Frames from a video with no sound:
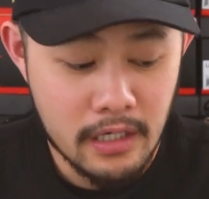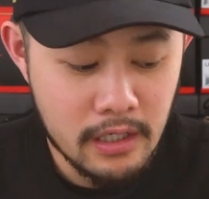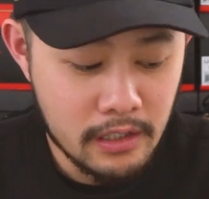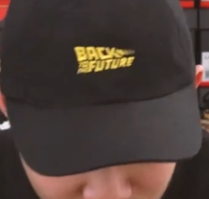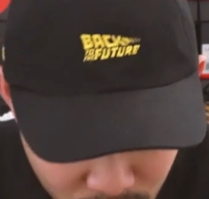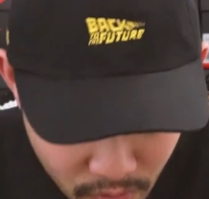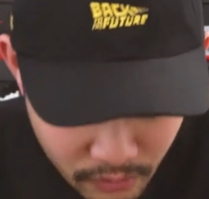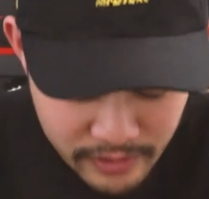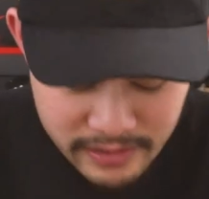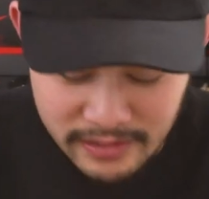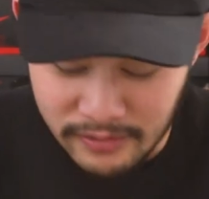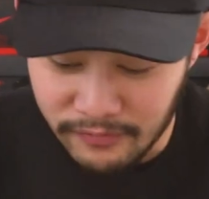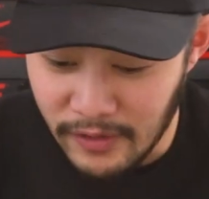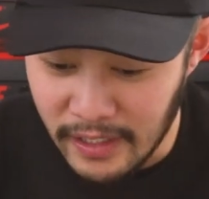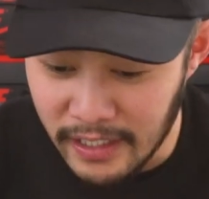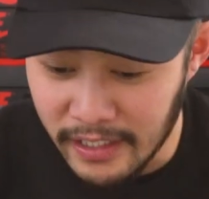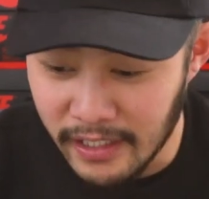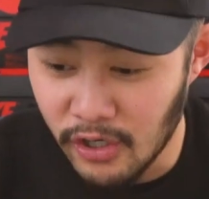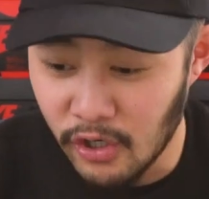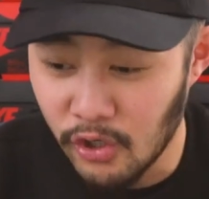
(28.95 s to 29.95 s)
So this
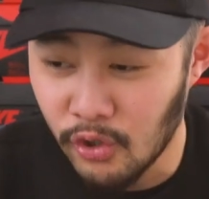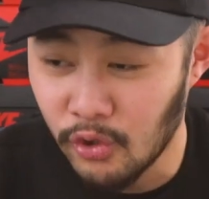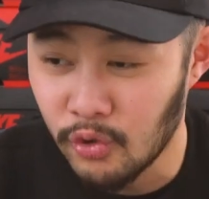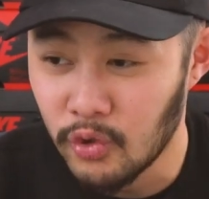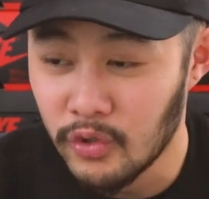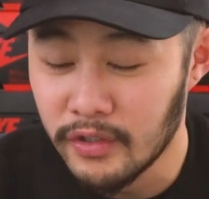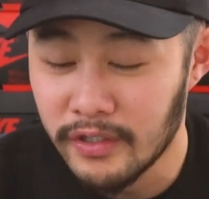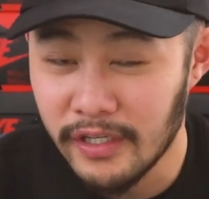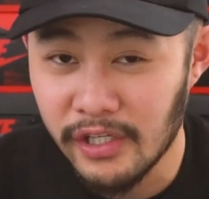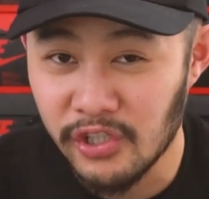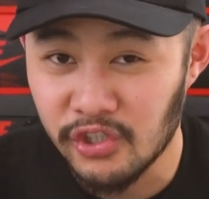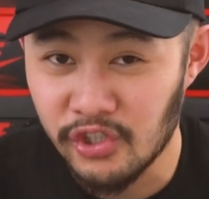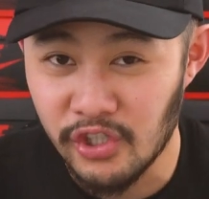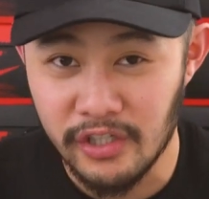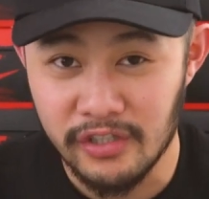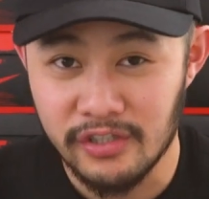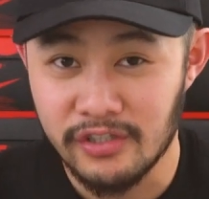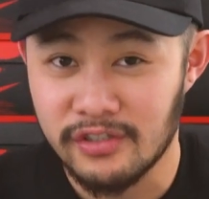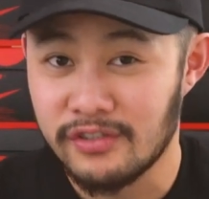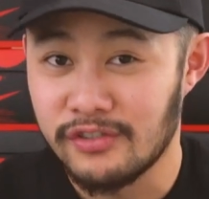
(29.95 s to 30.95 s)
video is
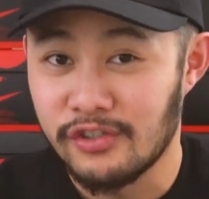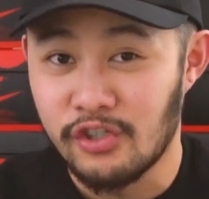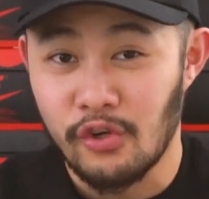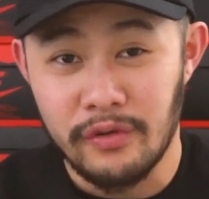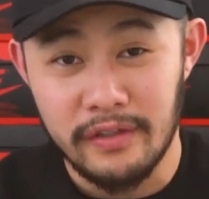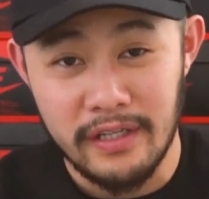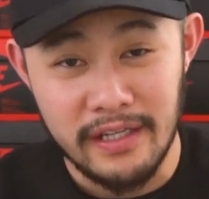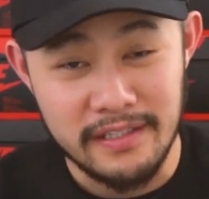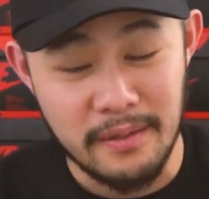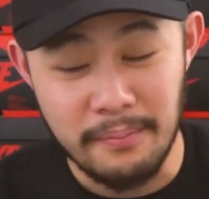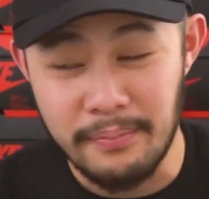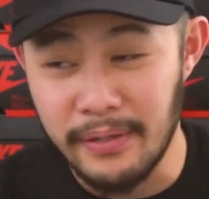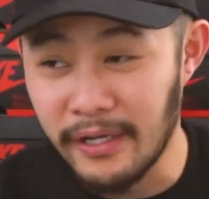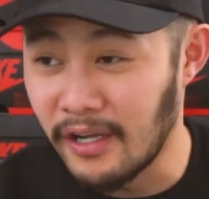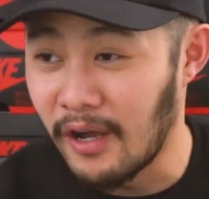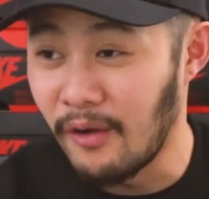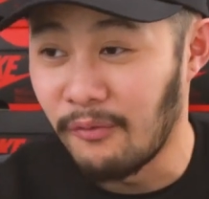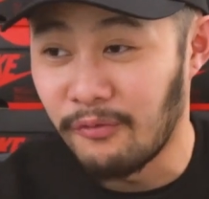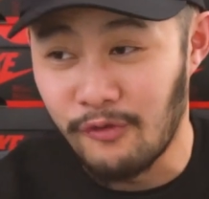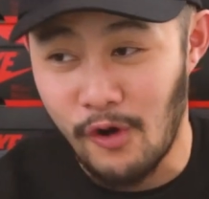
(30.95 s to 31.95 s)
just showing you guys a
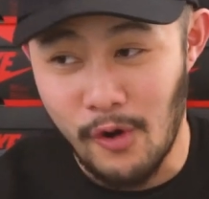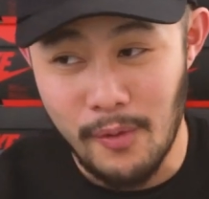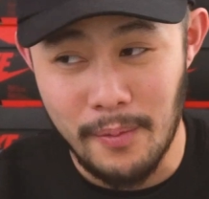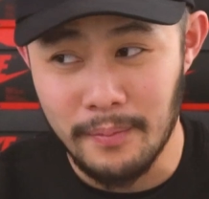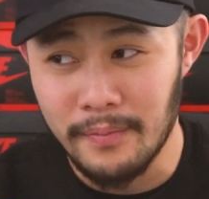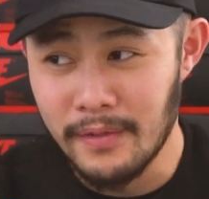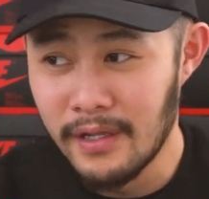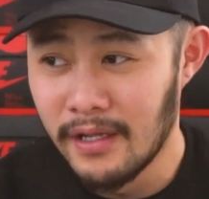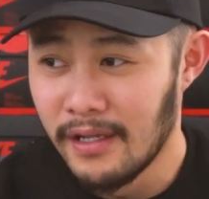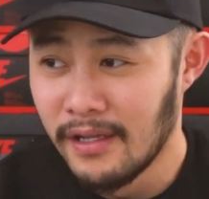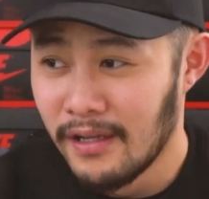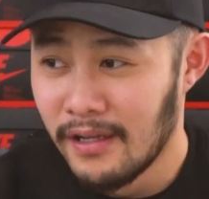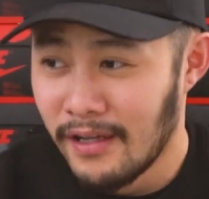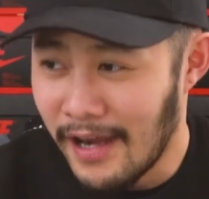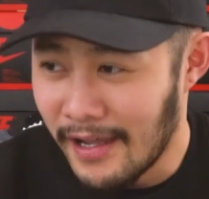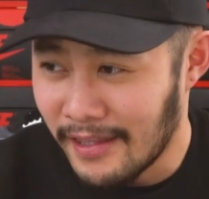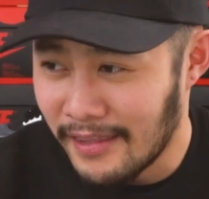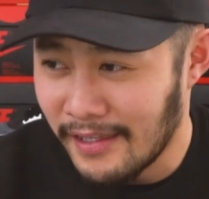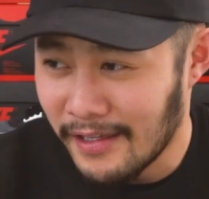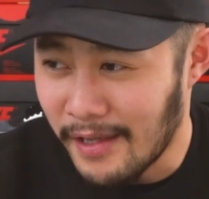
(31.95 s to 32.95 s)
pickup from,
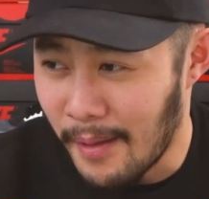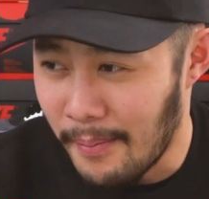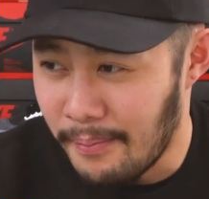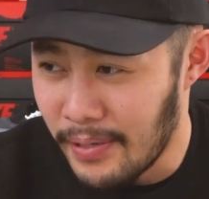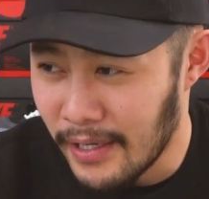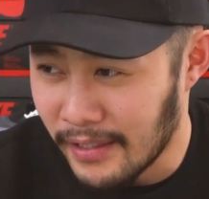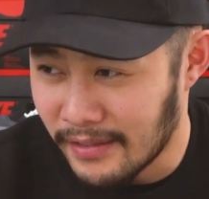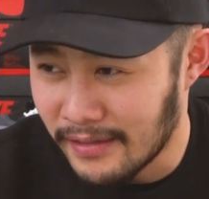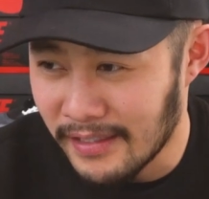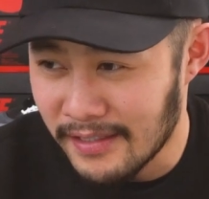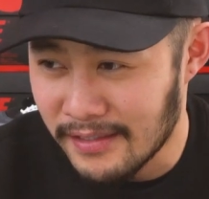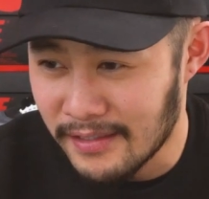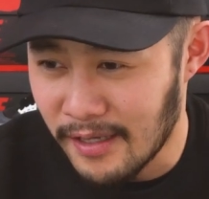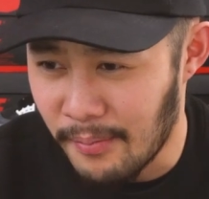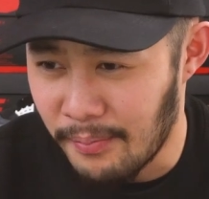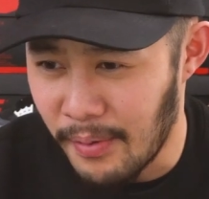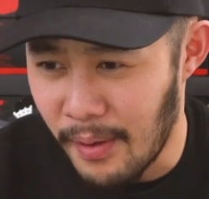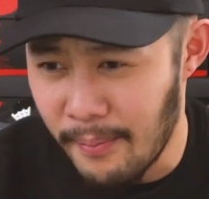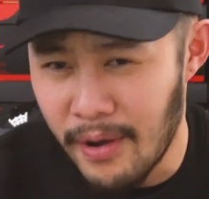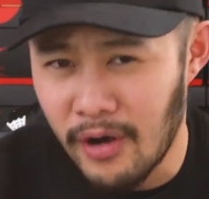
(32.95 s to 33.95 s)
I think I picked these
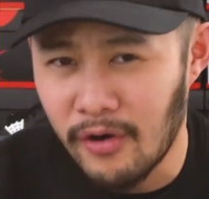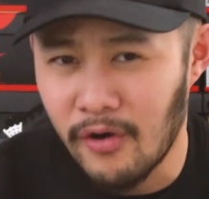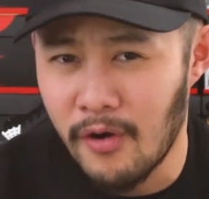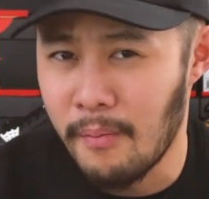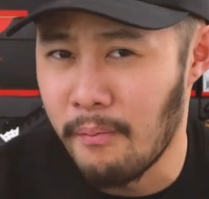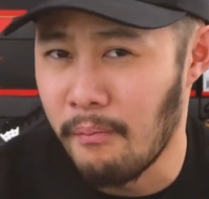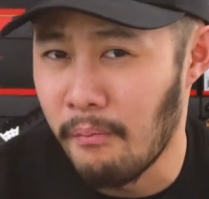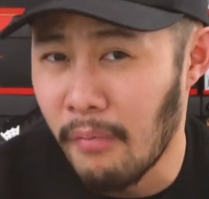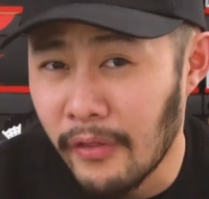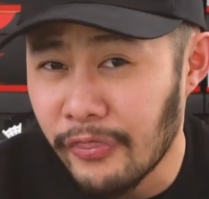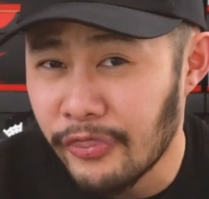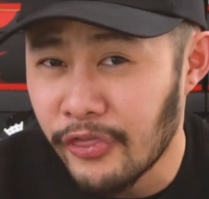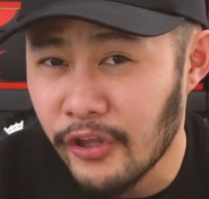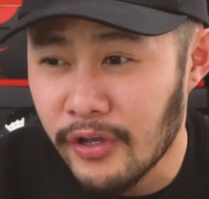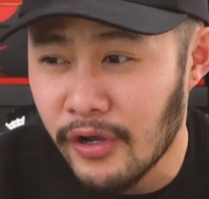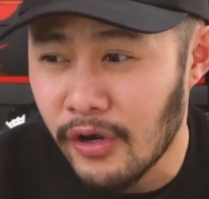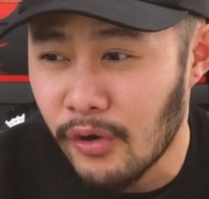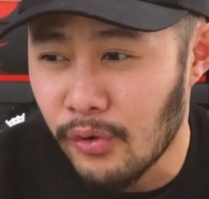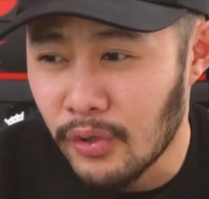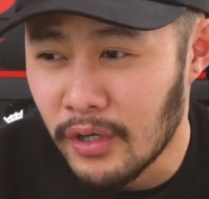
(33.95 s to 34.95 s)
up about a month
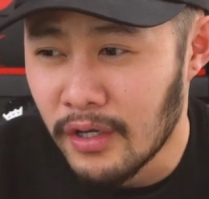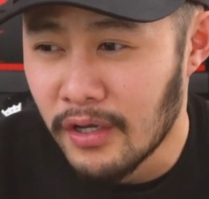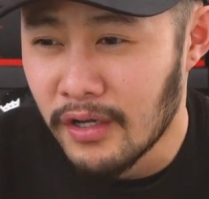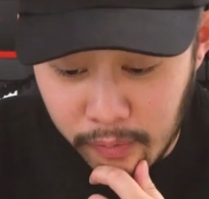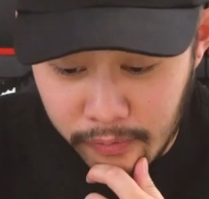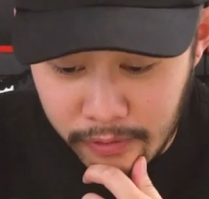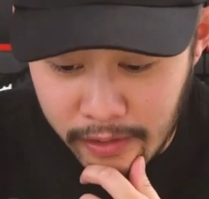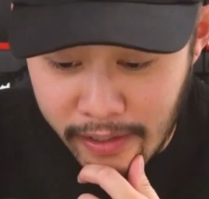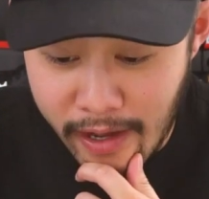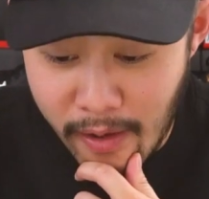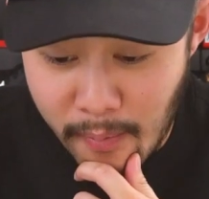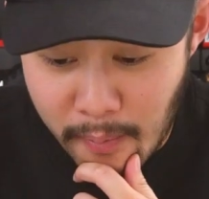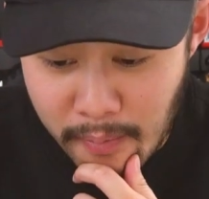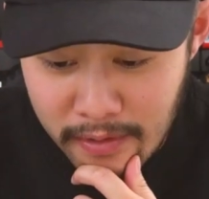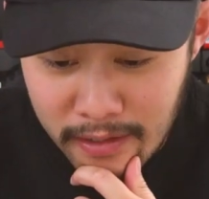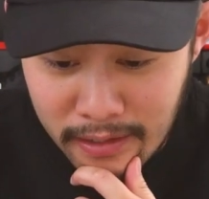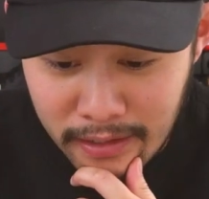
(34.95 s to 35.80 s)
ago. Damn.